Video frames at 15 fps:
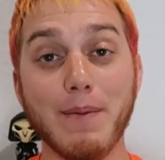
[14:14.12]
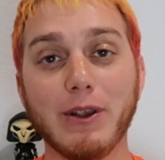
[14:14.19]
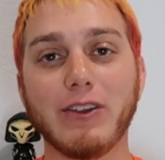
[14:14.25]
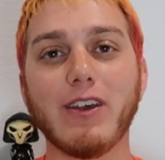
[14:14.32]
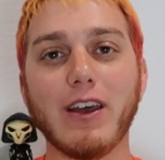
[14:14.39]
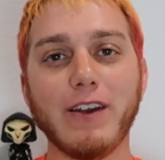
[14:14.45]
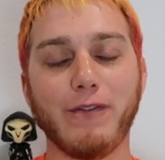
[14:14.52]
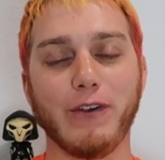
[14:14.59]
I'm
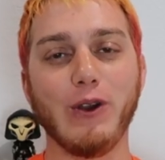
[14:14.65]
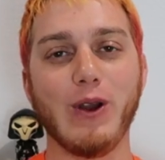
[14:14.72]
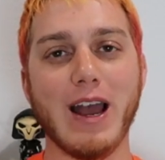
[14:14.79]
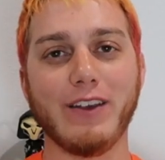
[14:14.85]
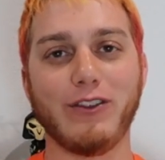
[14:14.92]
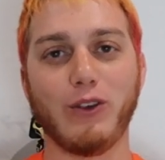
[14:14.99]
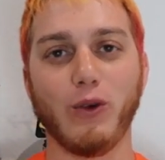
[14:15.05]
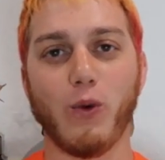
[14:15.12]
excited for you
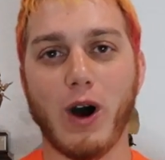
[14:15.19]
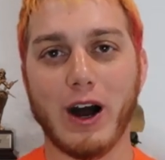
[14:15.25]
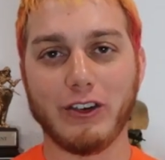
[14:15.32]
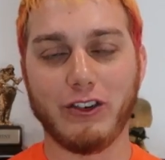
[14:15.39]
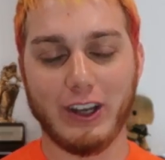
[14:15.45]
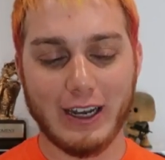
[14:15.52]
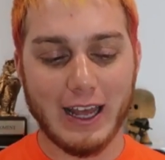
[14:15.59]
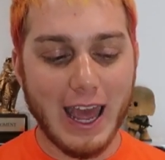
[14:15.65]
guys to
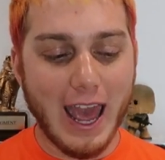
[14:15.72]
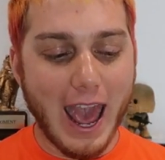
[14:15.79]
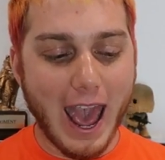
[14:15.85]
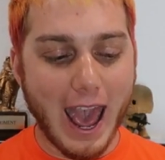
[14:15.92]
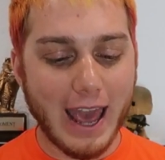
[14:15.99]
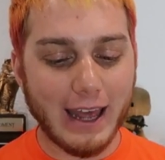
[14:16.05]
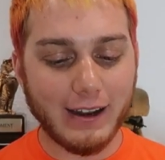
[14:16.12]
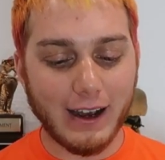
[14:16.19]
watch it.
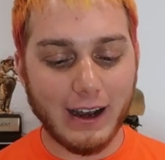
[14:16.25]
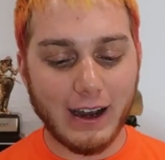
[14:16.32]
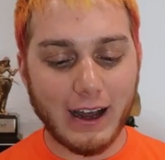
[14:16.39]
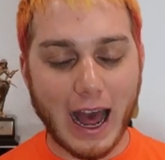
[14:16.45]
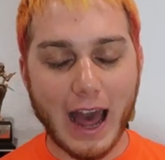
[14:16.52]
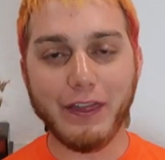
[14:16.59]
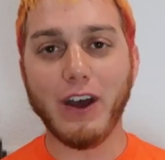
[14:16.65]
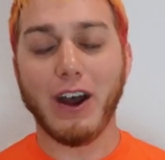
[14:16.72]
And uh,
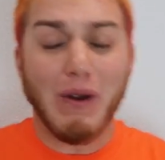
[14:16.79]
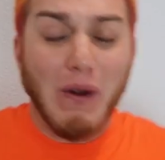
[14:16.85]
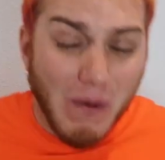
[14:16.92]
I thought,